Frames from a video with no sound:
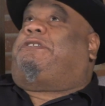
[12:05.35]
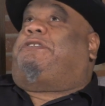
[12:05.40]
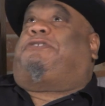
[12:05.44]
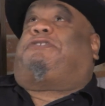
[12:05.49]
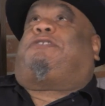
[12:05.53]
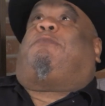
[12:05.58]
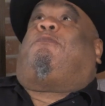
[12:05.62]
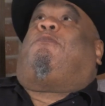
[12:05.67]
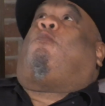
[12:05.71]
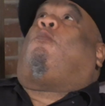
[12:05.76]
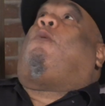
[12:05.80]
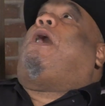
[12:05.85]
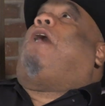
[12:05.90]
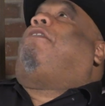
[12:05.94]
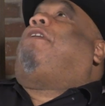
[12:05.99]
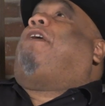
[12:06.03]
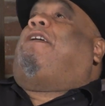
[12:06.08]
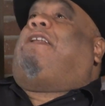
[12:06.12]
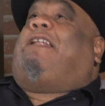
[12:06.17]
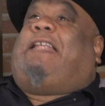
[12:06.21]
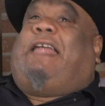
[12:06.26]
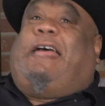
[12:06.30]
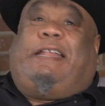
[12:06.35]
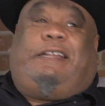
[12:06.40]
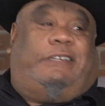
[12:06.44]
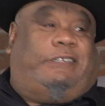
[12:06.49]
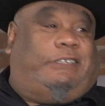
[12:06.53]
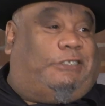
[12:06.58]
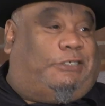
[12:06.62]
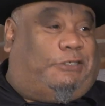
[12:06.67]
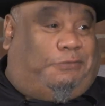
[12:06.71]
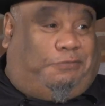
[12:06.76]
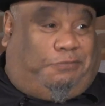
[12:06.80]
some wild,
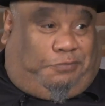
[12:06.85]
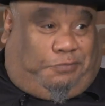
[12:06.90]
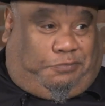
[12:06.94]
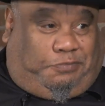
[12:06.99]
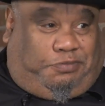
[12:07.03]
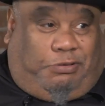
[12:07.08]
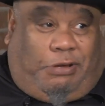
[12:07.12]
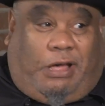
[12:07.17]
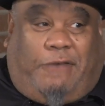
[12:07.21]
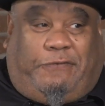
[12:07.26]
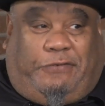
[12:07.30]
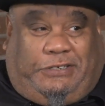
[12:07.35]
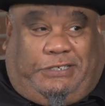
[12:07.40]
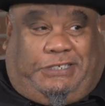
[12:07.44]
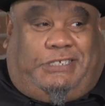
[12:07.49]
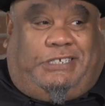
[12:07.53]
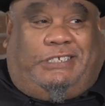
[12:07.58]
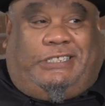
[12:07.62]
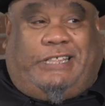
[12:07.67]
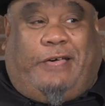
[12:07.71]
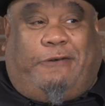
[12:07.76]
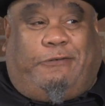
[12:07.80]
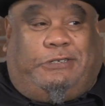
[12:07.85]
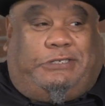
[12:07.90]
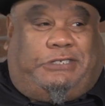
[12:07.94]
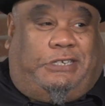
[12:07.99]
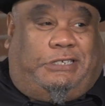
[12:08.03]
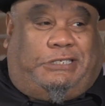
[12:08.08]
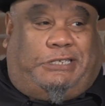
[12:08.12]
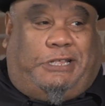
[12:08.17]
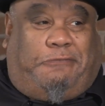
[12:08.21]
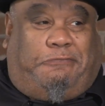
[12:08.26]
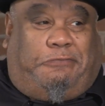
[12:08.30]
outlandish prophecy. That was
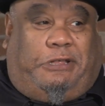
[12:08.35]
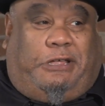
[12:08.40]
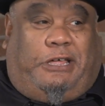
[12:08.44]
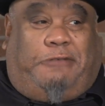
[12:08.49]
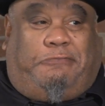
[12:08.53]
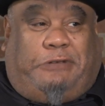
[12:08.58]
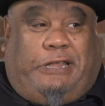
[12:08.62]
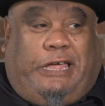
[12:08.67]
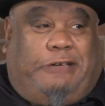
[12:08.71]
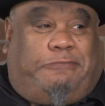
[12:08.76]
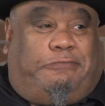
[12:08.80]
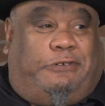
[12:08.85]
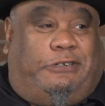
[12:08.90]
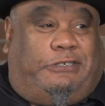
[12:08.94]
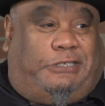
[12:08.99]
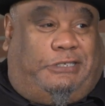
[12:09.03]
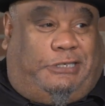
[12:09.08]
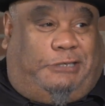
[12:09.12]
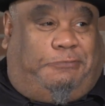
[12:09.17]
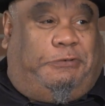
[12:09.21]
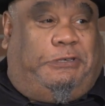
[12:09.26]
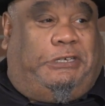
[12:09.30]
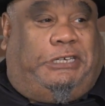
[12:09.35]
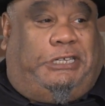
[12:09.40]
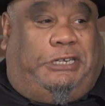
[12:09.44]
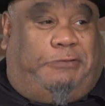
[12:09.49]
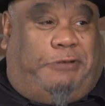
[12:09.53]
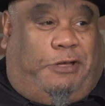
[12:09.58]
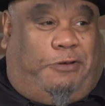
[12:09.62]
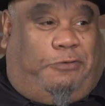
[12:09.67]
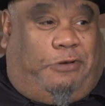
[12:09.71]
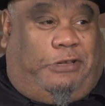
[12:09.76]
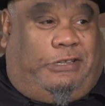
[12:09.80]
just a black person speaking
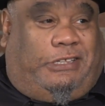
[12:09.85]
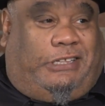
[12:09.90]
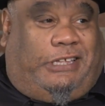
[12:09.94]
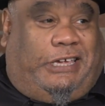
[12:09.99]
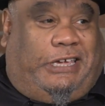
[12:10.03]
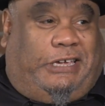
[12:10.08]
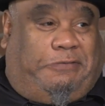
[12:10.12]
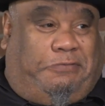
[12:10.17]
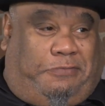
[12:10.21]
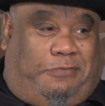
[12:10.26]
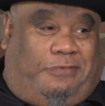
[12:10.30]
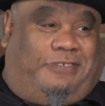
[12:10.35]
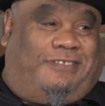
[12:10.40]
about what they